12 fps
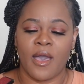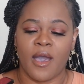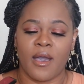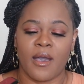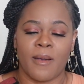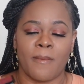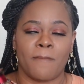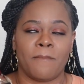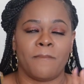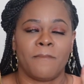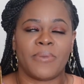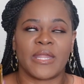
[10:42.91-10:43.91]

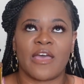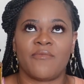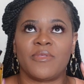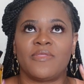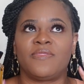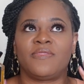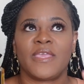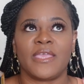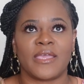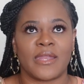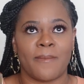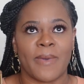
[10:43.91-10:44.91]
Um, but I've been
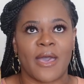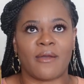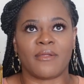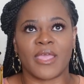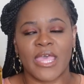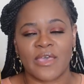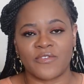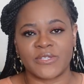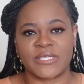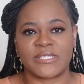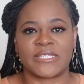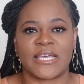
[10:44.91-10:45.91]
thinking about it ever
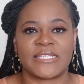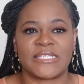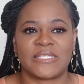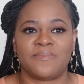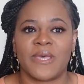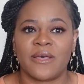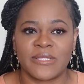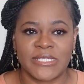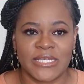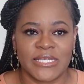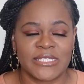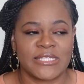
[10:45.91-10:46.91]
since I smelled
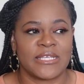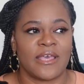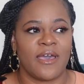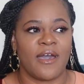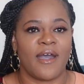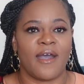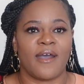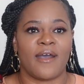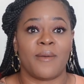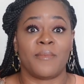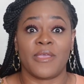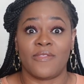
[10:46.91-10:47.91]
it
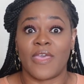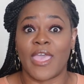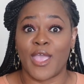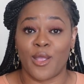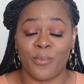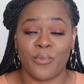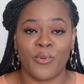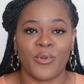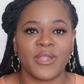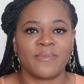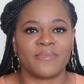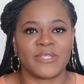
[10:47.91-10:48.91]
um, in the
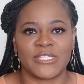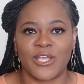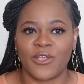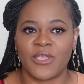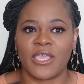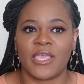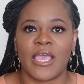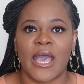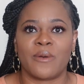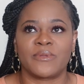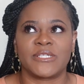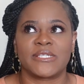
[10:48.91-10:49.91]
airport in Turkey.
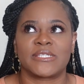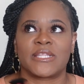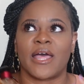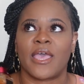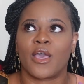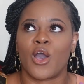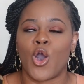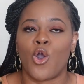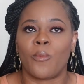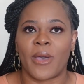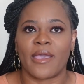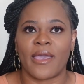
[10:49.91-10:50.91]
I was just like,
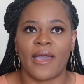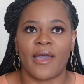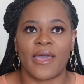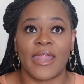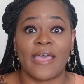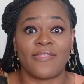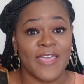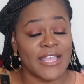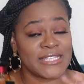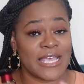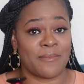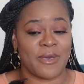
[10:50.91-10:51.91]
oh my God. At
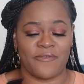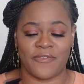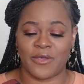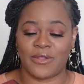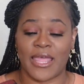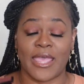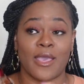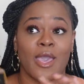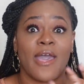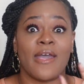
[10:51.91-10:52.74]
that time, I felt like